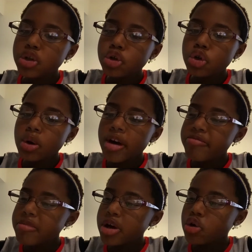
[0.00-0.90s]
do you have
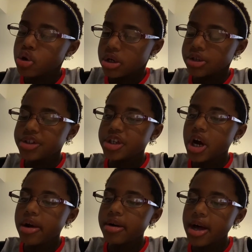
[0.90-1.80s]
my golden
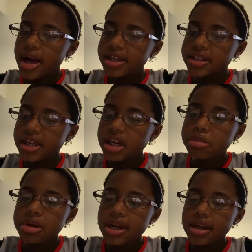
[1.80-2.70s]
tiara? Asked Anna
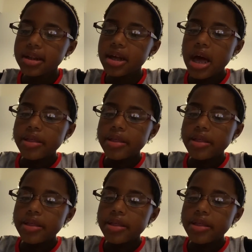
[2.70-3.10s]
politely.